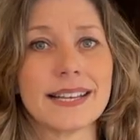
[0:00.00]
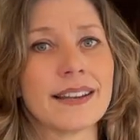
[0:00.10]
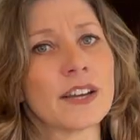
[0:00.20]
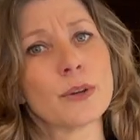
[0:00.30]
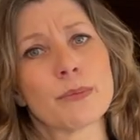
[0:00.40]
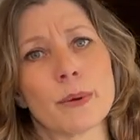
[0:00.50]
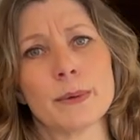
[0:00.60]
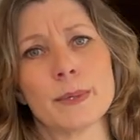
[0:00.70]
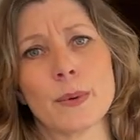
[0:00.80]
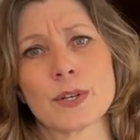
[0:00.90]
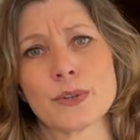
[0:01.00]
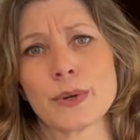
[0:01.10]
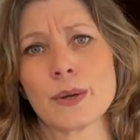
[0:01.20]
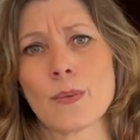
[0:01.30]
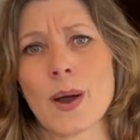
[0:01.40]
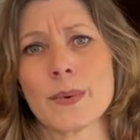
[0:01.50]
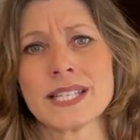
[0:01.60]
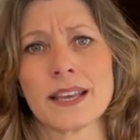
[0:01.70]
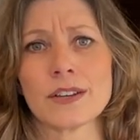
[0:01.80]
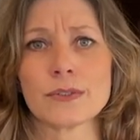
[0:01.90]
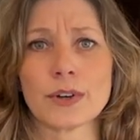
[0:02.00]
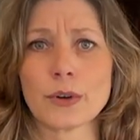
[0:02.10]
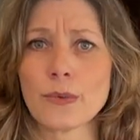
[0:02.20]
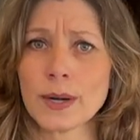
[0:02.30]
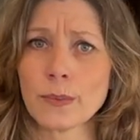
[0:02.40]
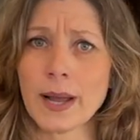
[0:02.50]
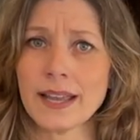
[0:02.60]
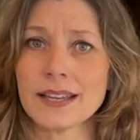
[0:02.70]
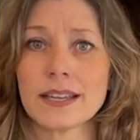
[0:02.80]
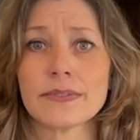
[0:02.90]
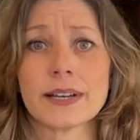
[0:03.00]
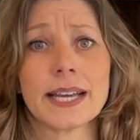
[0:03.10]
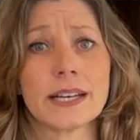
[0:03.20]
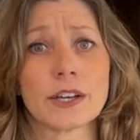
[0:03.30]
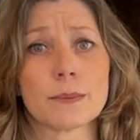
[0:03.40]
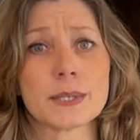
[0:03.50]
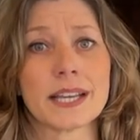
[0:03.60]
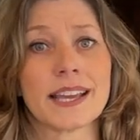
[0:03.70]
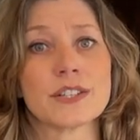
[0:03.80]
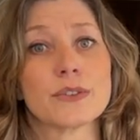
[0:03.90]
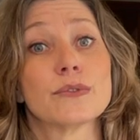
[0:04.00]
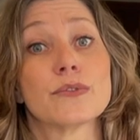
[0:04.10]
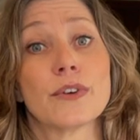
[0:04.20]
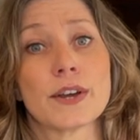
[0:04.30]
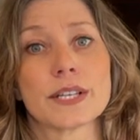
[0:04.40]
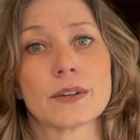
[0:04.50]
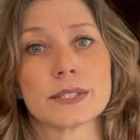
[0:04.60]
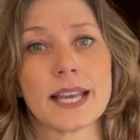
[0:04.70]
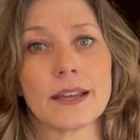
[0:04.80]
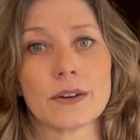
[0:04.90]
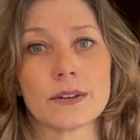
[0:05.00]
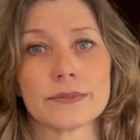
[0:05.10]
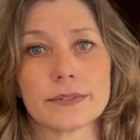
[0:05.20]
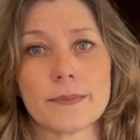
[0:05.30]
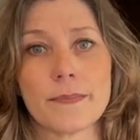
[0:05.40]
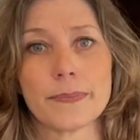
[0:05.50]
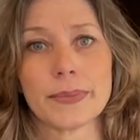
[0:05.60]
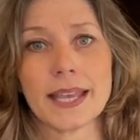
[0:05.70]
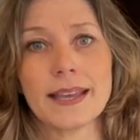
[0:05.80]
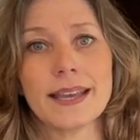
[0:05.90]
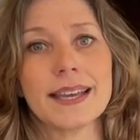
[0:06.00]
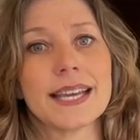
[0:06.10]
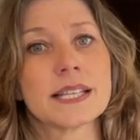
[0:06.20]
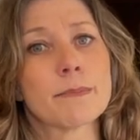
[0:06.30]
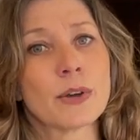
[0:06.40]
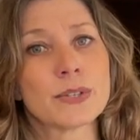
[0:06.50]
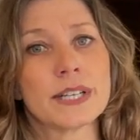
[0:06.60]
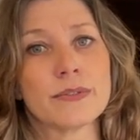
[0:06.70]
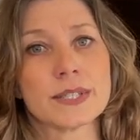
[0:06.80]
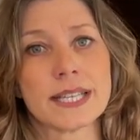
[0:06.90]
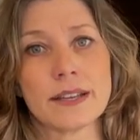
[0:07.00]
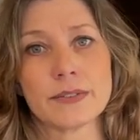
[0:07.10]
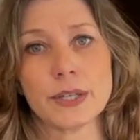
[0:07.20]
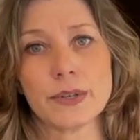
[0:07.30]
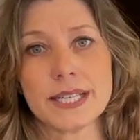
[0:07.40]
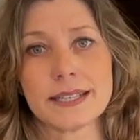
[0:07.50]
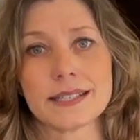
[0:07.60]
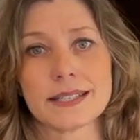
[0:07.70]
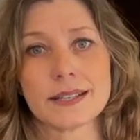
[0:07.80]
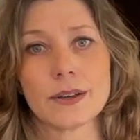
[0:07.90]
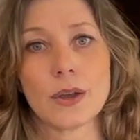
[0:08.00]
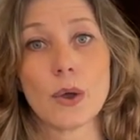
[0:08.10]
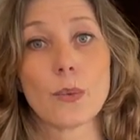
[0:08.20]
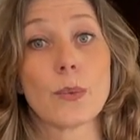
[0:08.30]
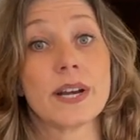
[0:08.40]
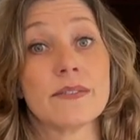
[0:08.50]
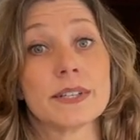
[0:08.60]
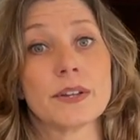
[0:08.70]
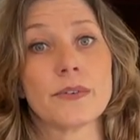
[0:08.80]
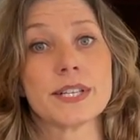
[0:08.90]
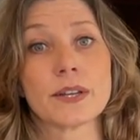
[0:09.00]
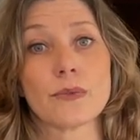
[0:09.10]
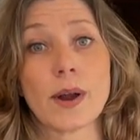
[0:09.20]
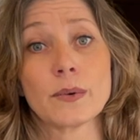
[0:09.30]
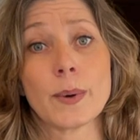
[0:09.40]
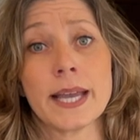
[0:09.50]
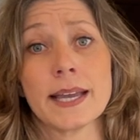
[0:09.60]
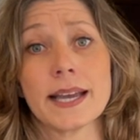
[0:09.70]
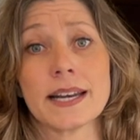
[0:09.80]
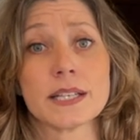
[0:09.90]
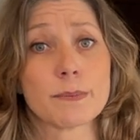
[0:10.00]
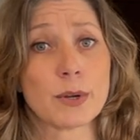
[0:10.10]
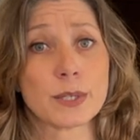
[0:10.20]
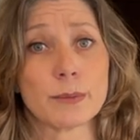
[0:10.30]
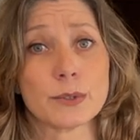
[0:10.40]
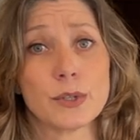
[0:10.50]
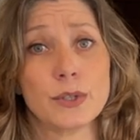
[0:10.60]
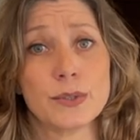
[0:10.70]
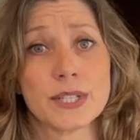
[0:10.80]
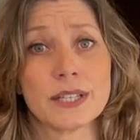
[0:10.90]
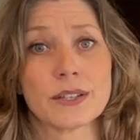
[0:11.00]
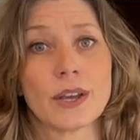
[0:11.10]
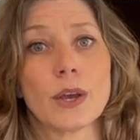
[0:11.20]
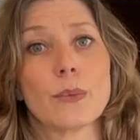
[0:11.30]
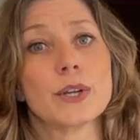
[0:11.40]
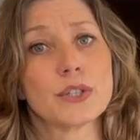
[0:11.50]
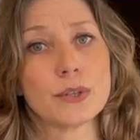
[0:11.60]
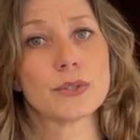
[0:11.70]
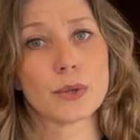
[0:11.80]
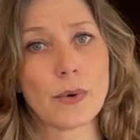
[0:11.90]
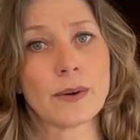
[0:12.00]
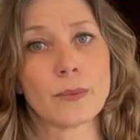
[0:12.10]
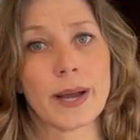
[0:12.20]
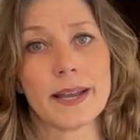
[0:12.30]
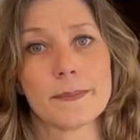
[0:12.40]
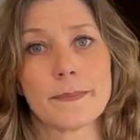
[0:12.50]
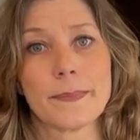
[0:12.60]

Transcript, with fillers: Now you're probably wondering why we take off on a runway if a helicopter can do vertical takeoff. It's mostly for safety reasons. Whenever there is a runway and it's possible to use it, we choose the runway